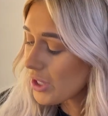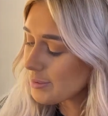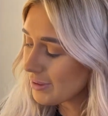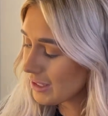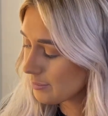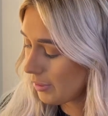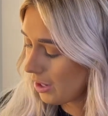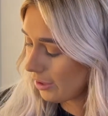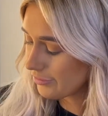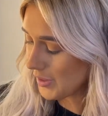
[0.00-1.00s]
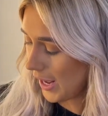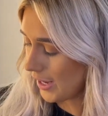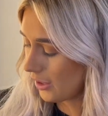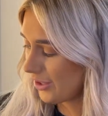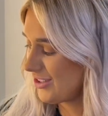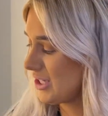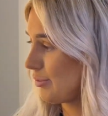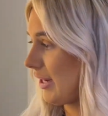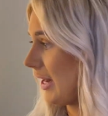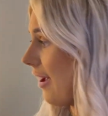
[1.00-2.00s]
It's my dad's birthday. Like, you need to
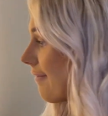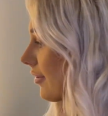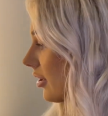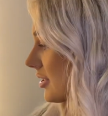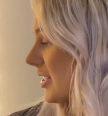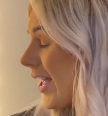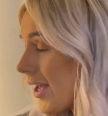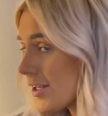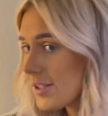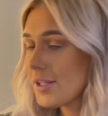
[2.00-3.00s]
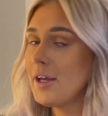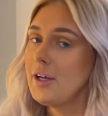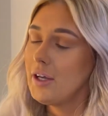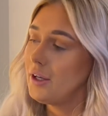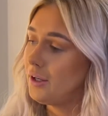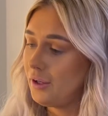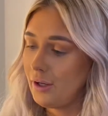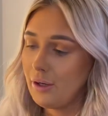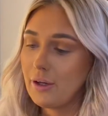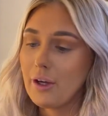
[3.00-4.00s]
make an effort, sis.
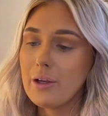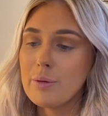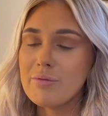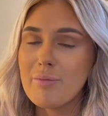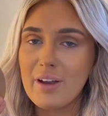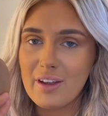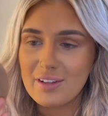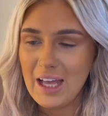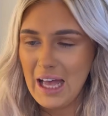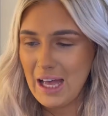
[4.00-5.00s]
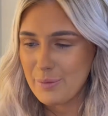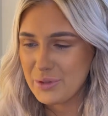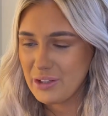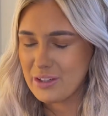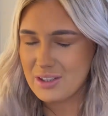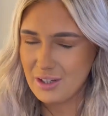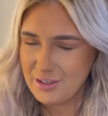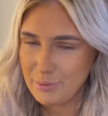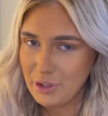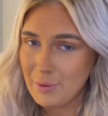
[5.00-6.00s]
Going with my absolute
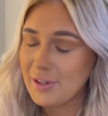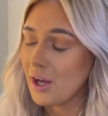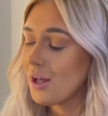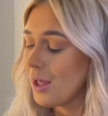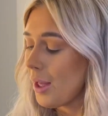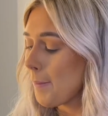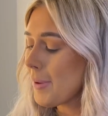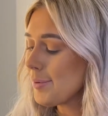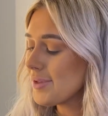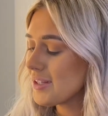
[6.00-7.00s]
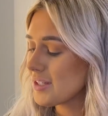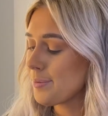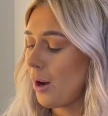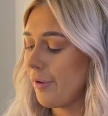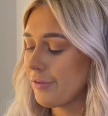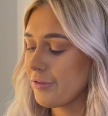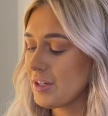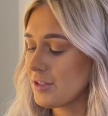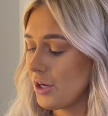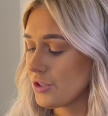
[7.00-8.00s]
disgusting beauty blender. Maybe this is part of the
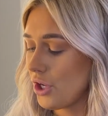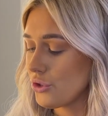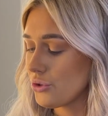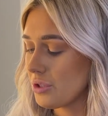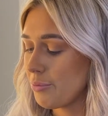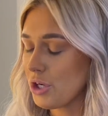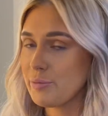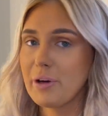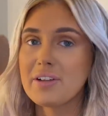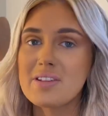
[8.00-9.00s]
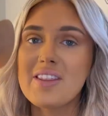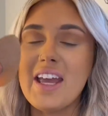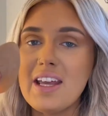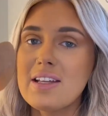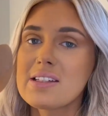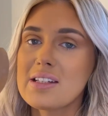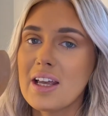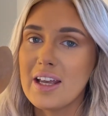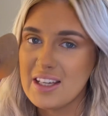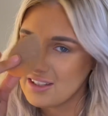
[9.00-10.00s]
reason I started using a brush, because this
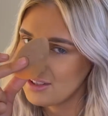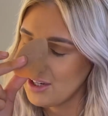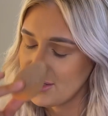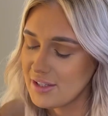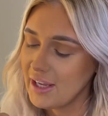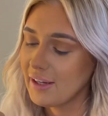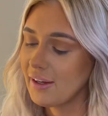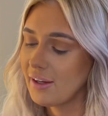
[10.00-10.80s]
is disgusting.